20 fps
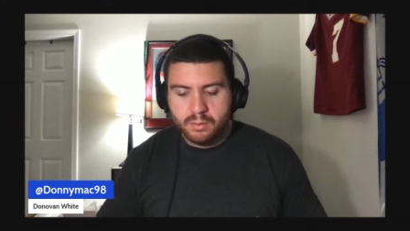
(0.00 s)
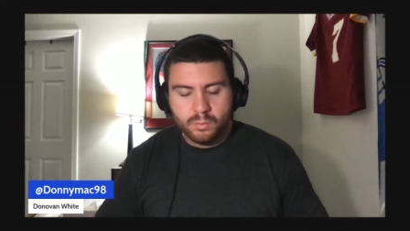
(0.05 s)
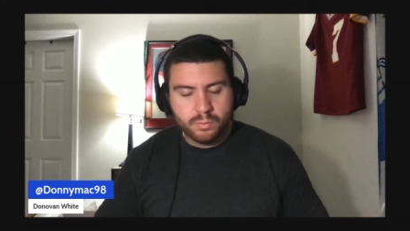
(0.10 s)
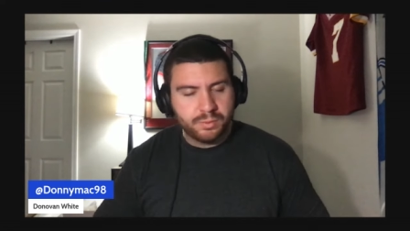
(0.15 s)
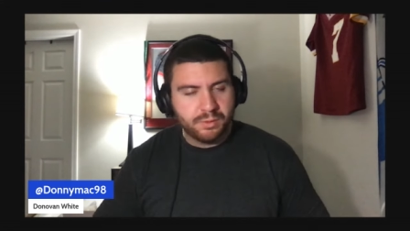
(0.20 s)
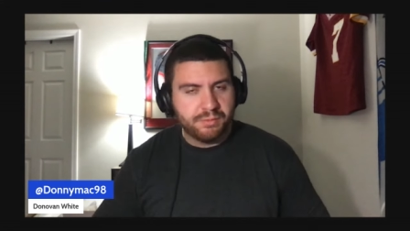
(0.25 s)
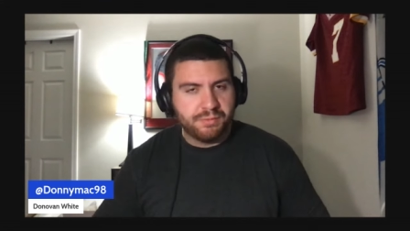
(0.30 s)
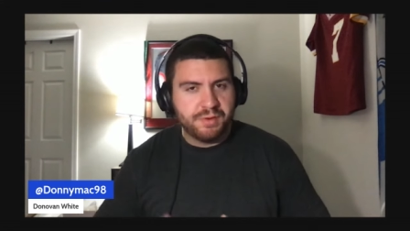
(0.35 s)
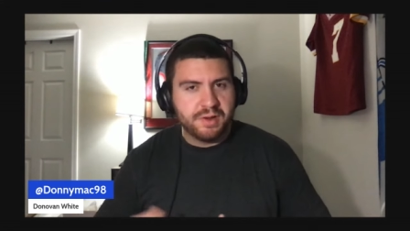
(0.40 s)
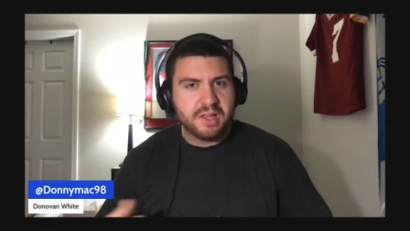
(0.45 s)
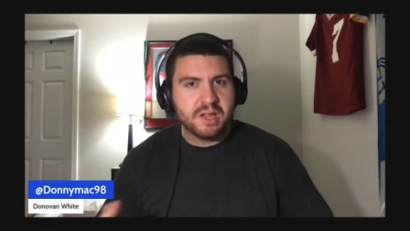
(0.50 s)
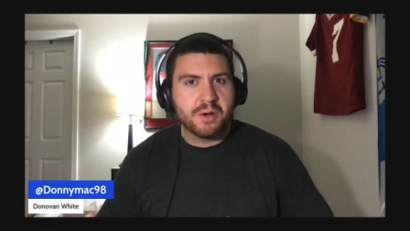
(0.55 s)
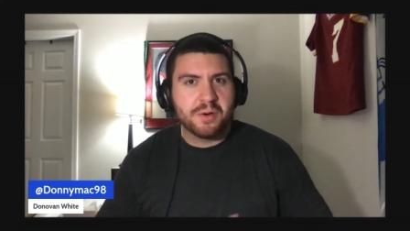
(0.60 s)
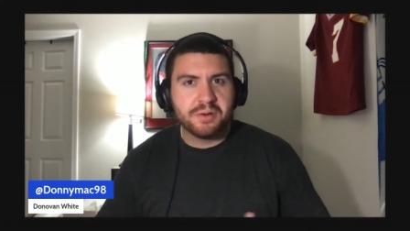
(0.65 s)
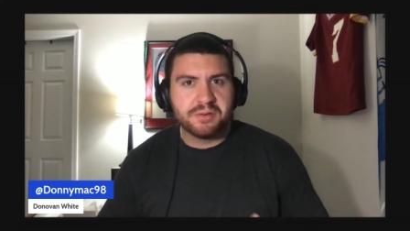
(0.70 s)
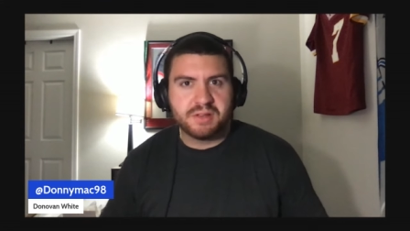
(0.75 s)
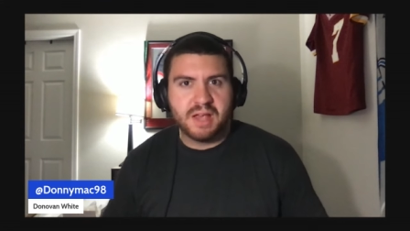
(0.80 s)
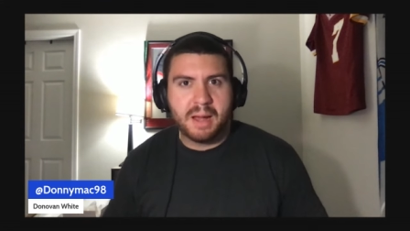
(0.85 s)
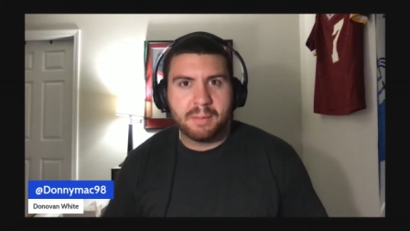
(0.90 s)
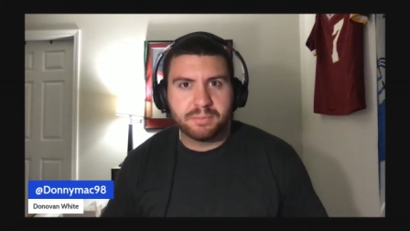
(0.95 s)
the video
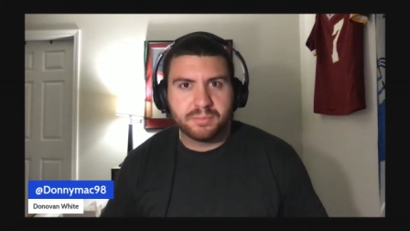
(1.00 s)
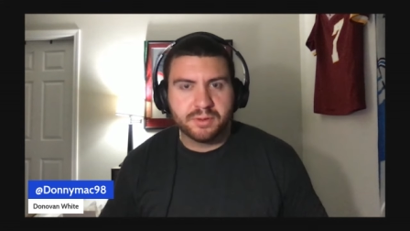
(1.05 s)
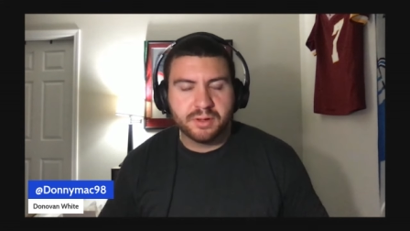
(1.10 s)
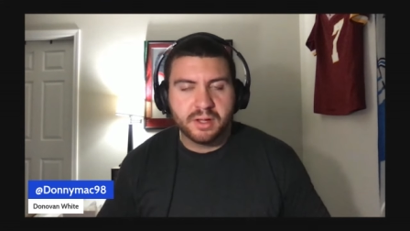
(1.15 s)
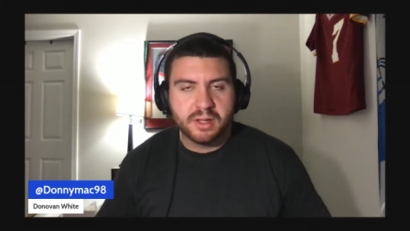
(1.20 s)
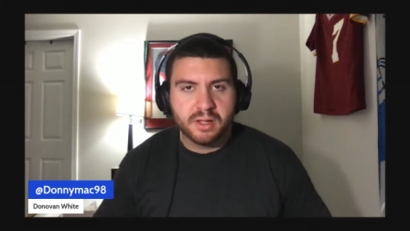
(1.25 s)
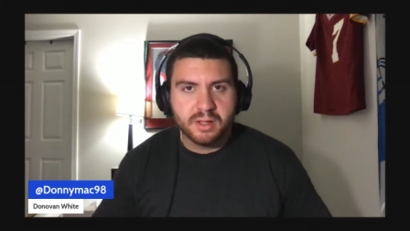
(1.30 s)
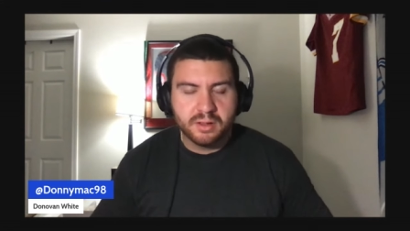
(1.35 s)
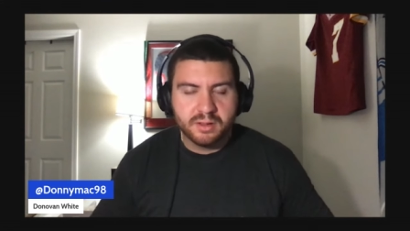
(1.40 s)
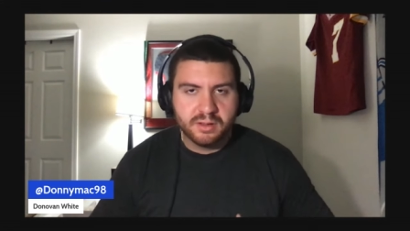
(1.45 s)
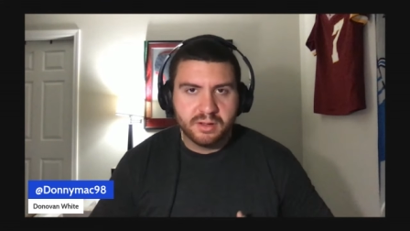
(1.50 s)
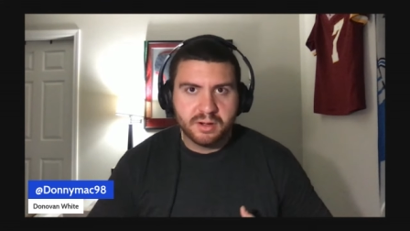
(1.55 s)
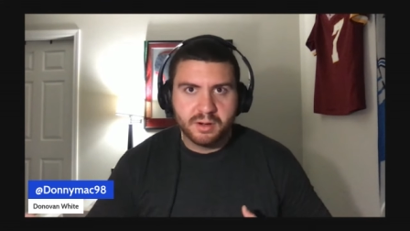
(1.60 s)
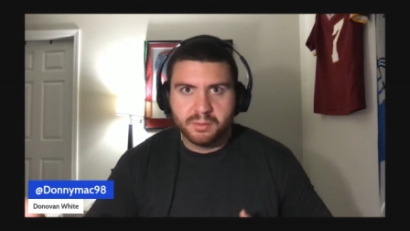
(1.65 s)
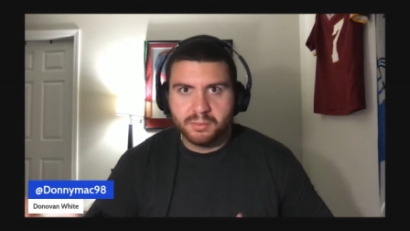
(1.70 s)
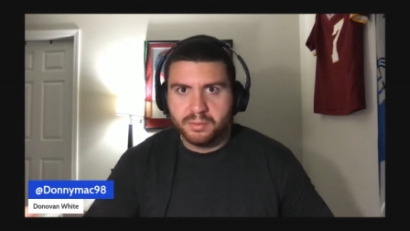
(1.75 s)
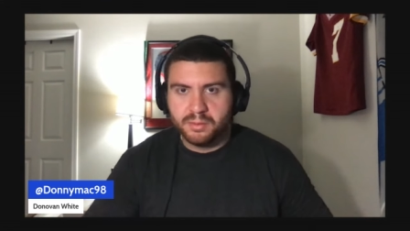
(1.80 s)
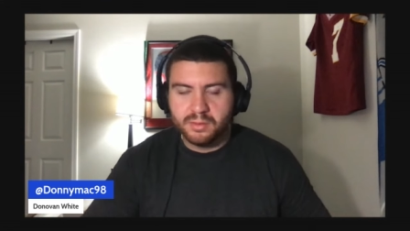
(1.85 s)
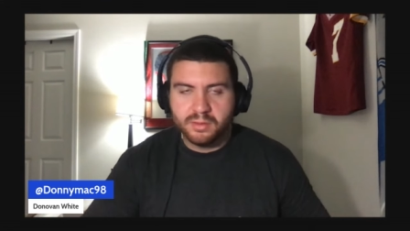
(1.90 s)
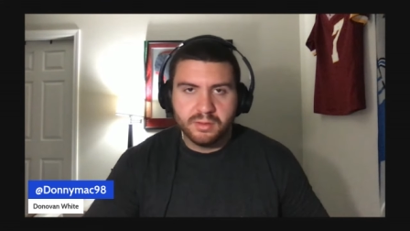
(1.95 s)
is aptly you
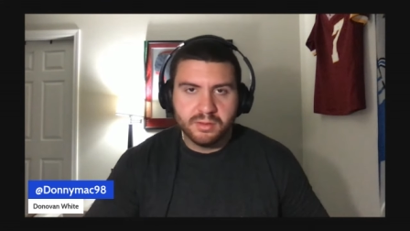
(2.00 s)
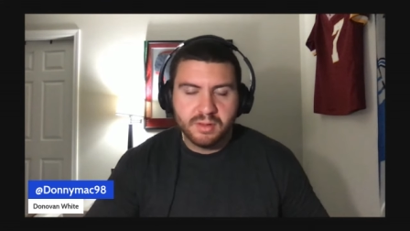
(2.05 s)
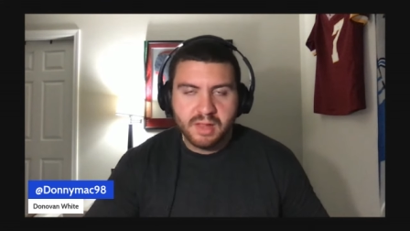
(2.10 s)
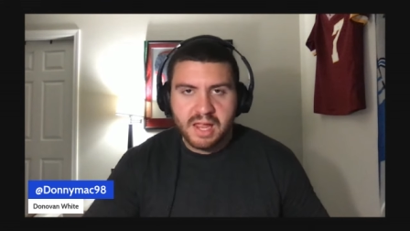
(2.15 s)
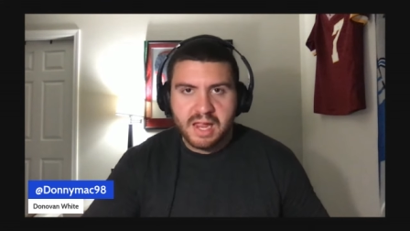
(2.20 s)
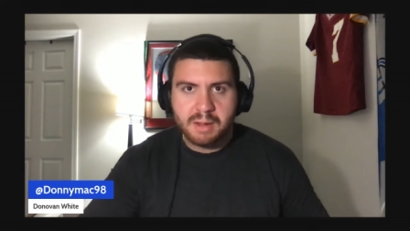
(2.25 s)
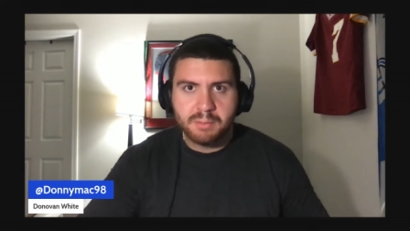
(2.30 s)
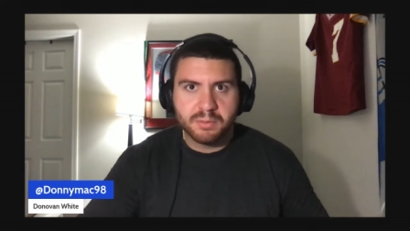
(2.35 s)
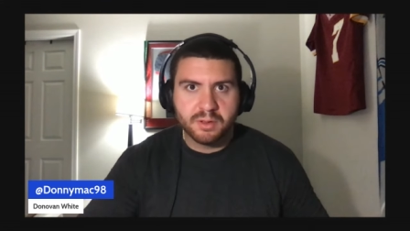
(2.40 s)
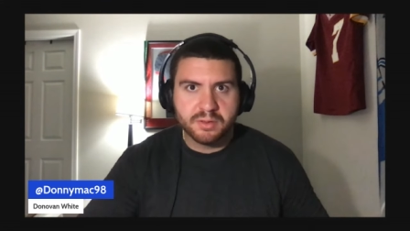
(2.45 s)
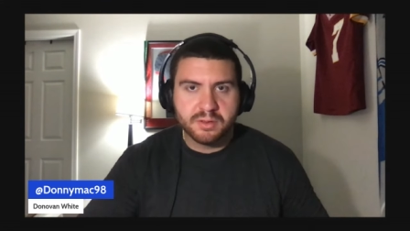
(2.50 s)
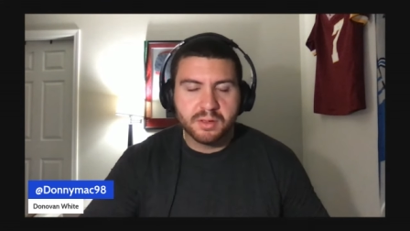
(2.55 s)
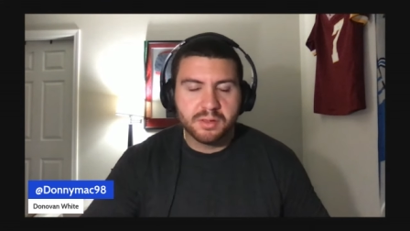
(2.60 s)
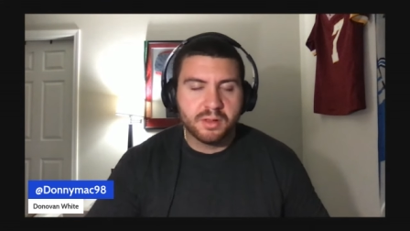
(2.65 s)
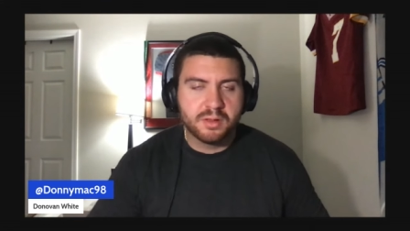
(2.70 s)
know named on the